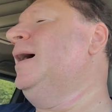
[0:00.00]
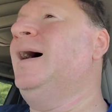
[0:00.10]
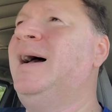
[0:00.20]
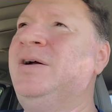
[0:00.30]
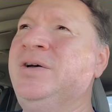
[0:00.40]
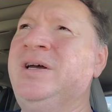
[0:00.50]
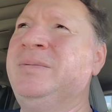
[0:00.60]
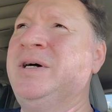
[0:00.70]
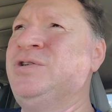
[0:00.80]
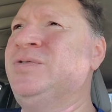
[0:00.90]
I don't
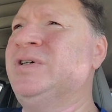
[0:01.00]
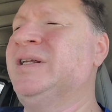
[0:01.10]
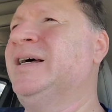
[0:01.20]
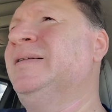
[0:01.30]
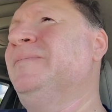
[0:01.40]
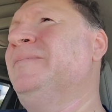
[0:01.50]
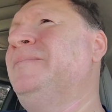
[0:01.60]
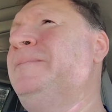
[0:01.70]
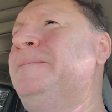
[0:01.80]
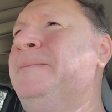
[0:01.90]
care much for that.
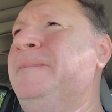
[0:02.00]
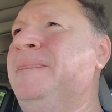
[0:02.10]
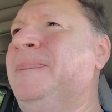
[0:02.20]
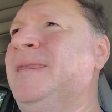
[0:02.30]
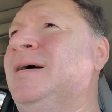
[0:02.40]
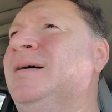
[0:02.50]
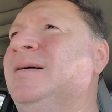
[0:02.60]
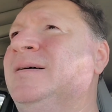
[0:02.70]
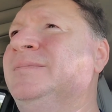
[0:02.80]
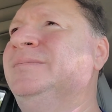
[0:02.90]

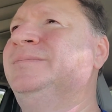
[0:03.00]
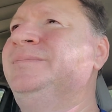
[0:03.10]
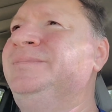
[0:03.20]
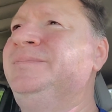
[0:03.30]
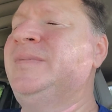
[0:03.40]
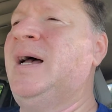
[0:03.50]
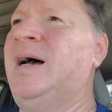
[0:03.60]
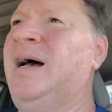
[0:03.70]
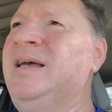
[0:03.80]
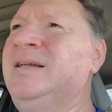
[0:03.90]

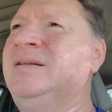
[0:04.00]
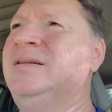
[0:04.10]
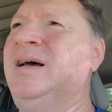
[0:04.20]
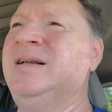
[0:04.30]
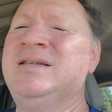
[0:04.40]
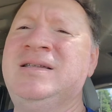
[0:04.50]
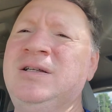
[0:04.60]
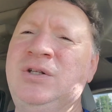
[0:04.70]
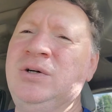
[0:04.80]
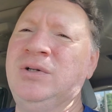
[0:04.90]
Um, I
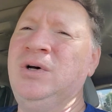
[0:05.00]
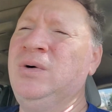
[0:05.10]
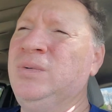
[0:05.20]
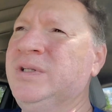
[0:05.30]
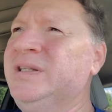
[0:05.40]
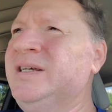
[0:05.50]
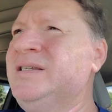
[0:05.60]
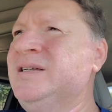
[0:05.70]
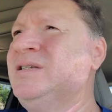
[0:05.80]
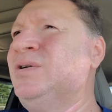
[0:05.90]
honestly don't know what
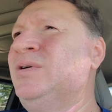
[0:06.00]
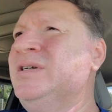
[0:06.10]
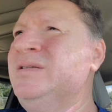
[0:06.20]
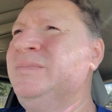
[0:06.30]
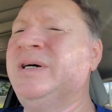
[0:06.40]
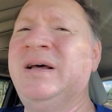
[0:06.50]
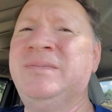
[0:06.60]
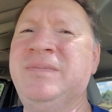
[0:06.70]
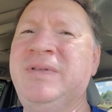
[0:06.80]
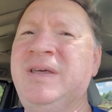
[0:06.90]
Teslas cost, but
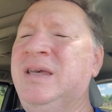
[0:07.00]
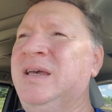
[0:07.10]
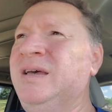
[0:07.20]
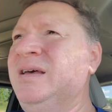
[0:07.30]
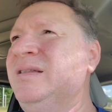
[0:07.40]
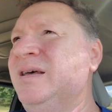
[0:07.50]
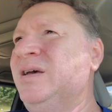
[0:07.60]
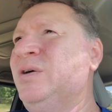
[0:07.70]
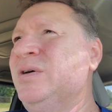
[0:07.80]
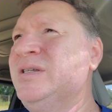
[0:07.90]
I'm thinking
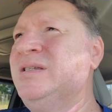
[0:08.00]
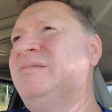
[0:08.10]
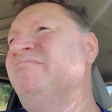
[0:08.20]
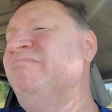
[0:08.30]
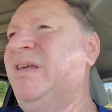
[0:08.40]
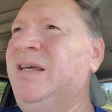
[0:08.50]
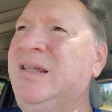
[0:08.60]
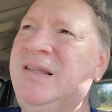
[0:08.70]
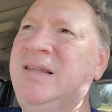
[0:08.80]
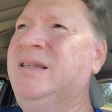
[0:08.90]
they cost
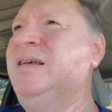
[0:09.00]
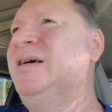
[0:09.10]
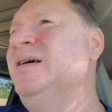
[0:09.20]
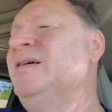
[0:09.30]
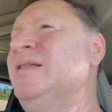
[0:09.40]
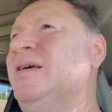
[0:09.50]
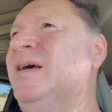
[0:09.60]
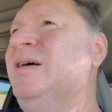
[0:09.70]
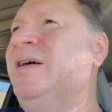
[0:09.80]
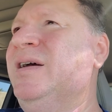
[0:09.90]
in the
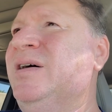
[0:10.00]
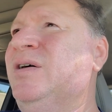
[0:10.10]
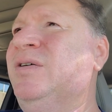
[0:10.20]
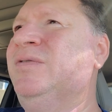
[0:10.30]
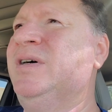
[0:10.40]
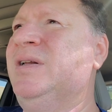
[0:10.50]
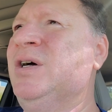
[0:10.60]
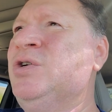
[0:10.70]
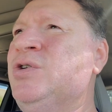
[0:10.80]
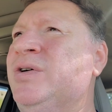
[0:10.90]
area of a
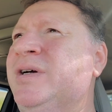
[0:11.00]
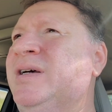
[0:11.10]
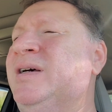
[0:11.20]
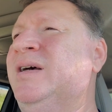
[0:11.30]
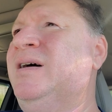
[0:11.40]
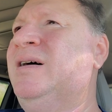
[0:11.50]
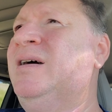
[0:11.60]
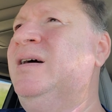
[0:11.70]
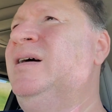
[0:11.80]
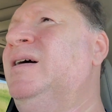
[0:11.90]
luxury car.